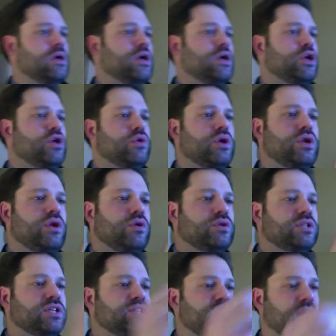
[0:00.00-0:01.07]
You can
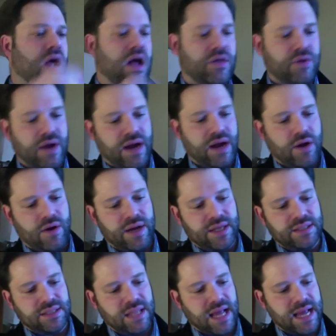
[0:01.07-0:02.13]
use this for other
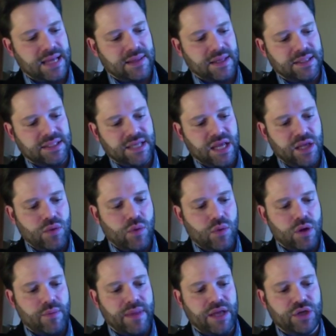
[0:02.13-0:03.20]
areas, like let's say you
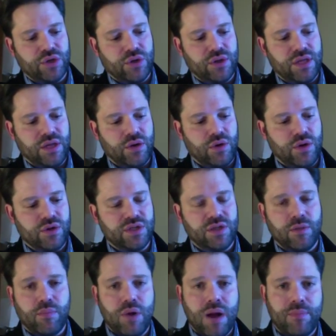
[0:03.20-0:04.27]
want to make sure that you're using
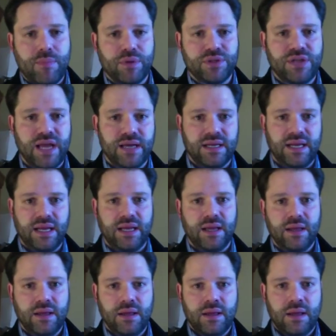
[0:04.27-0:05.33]
the proper
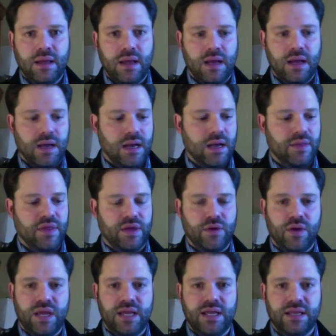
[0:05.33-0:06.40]
technique, that you're
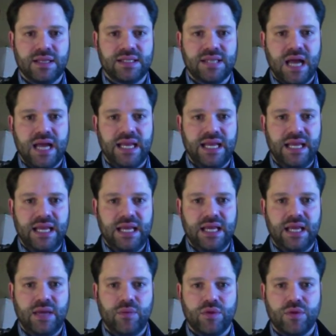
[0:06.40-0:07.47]
hitting the side E
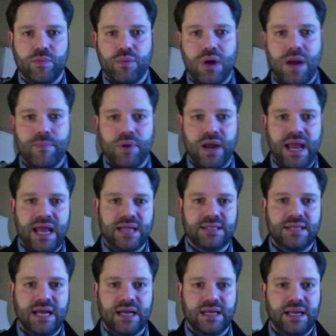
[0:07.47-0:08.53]
key with the proper hand
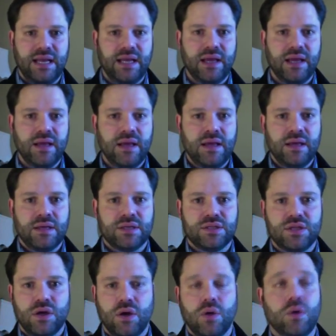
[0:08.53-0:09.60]
technique.
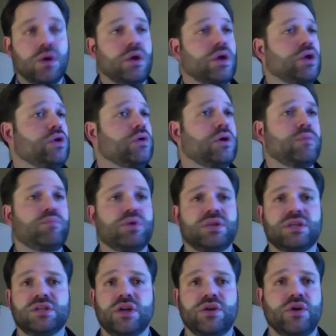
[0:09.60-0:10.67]
So you can put
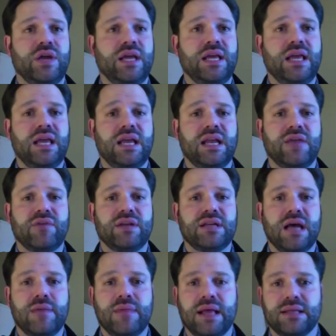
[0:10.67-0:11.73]
this on your E key, and every
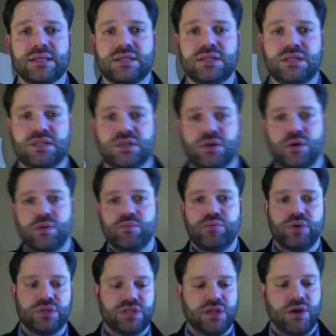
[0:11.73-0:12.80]
time that student
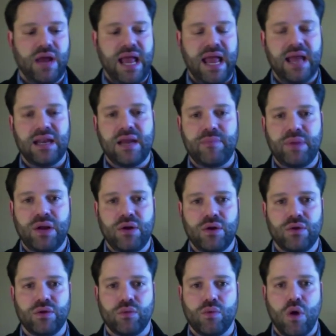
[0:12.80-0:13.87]
puts their hand up here
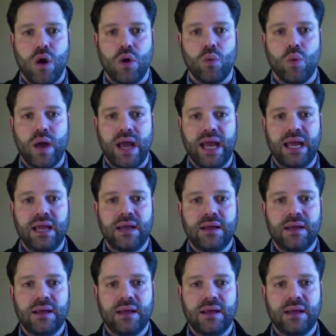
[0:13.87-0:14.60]
the wrong way,